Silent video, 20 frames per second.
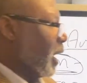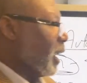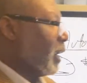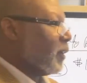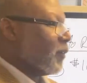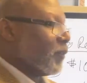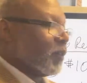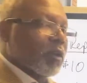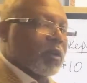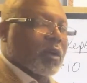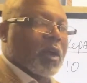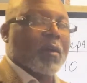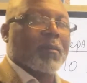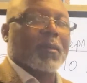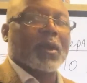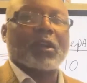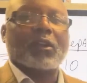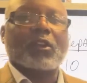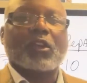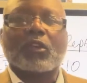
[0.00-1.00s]
if they're
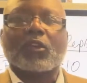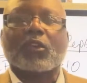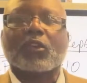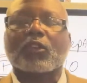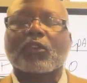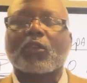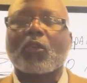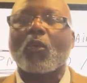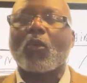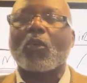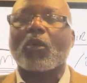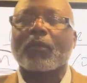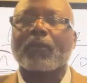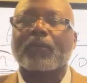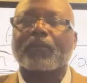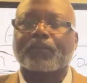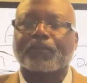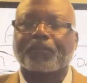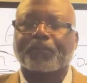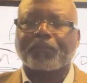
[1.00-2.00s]
coming into your store,
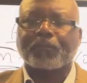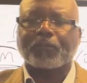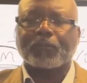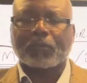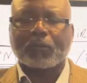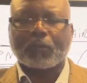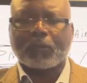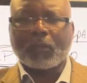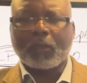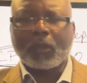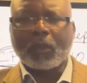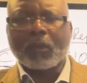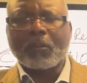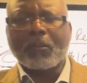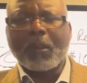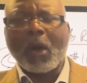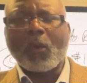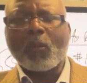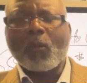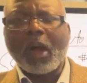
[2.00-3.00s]

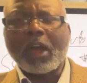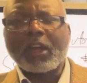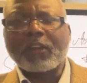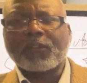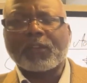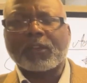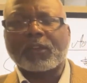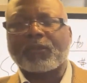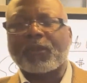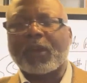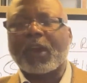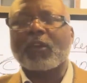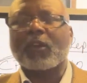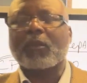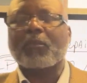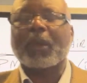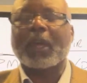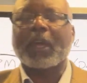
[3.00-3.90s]
my wife is very big